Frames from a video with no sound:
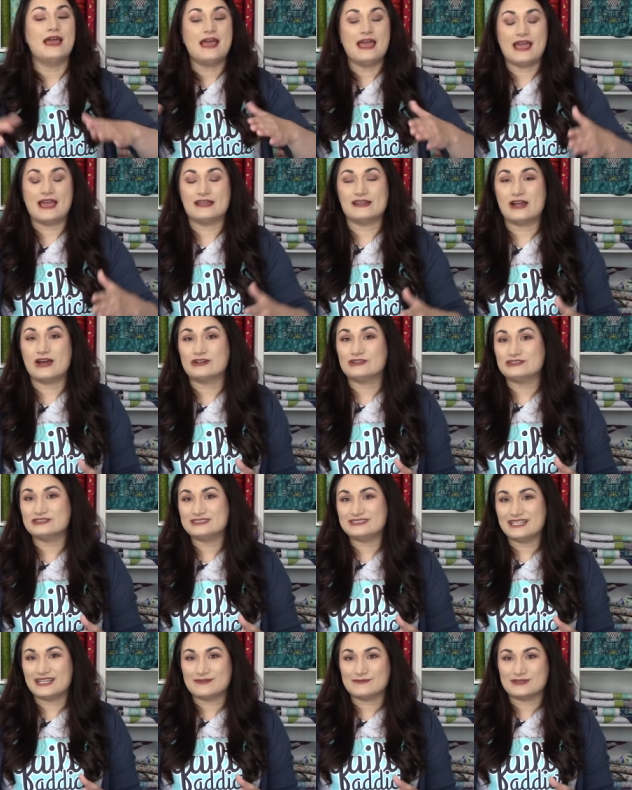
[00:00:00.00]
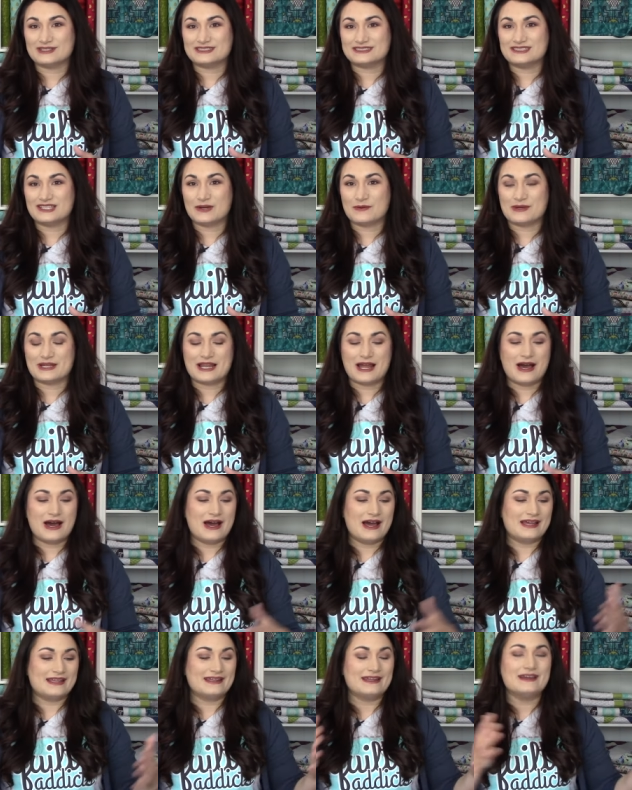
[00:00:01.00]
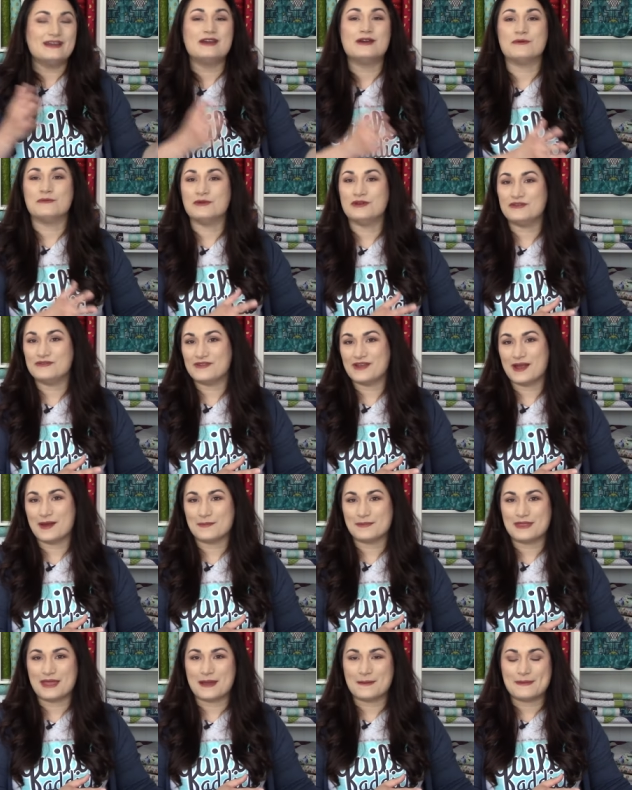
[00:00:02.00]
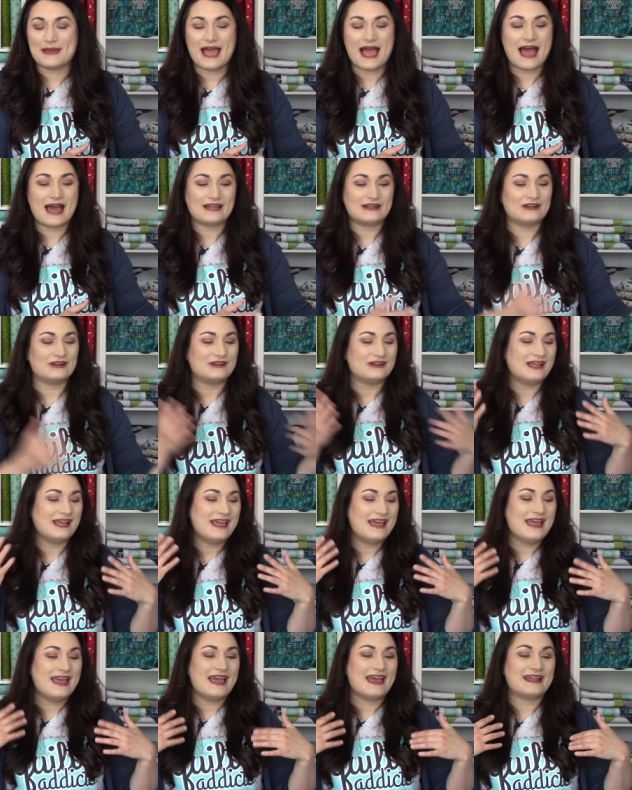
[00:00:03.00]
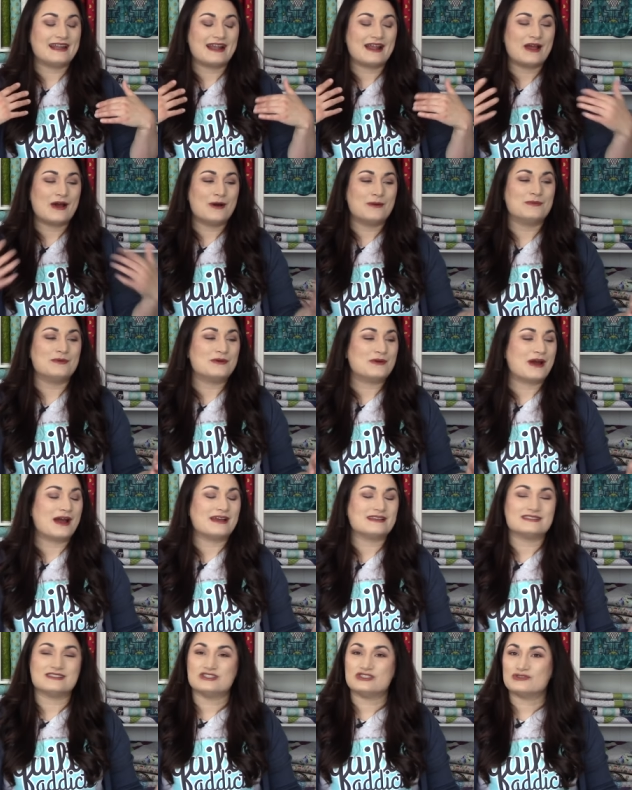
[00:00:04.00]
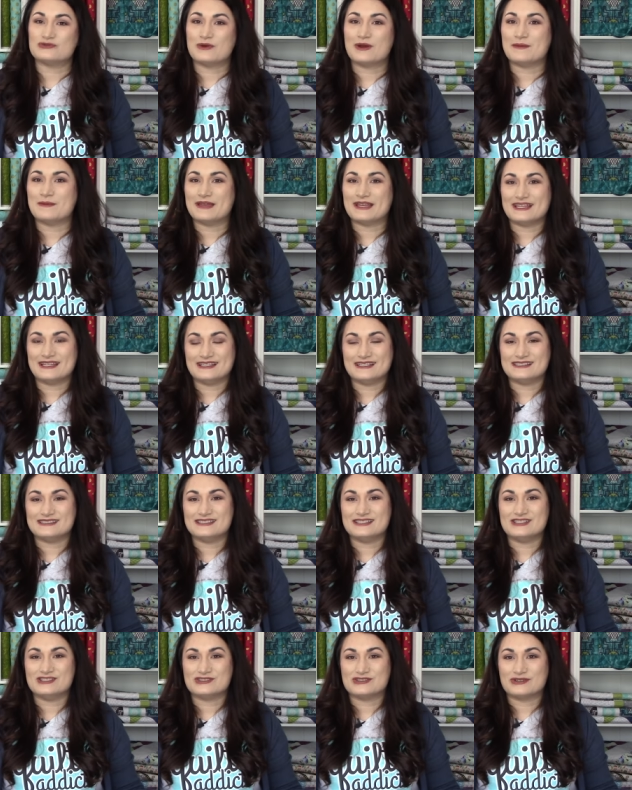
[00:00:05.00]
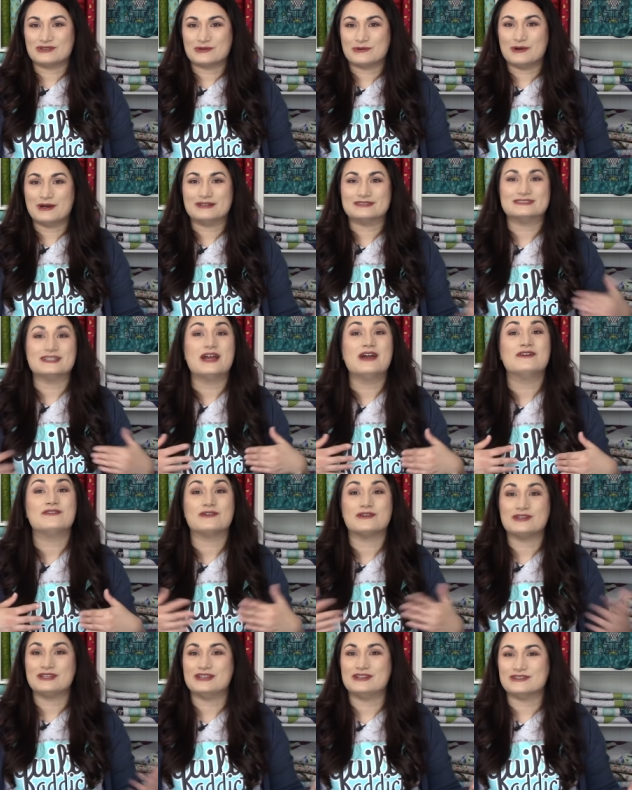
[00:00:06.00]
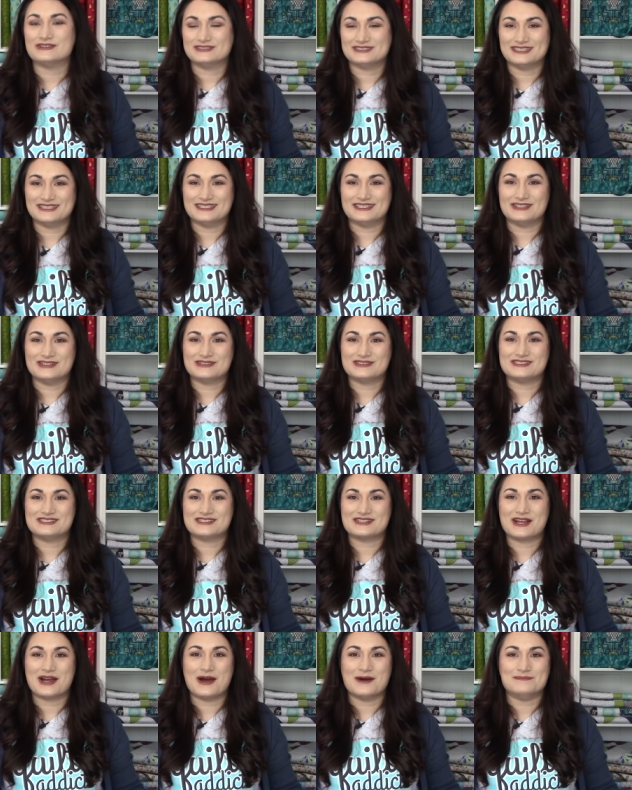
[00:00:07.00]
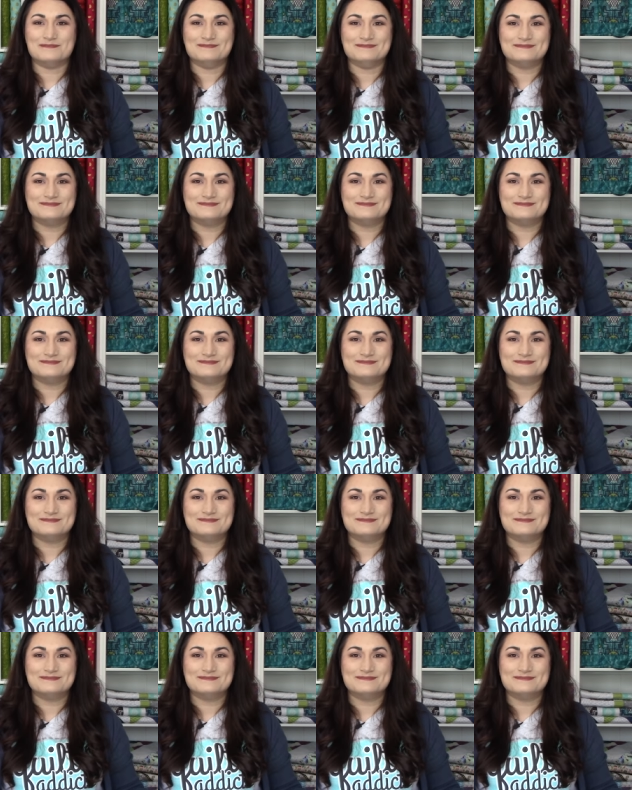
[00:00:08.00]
and understand what's going on, revamp that pattern, and I hope you guys enjoy making these t-shirt quilts for years and years to come.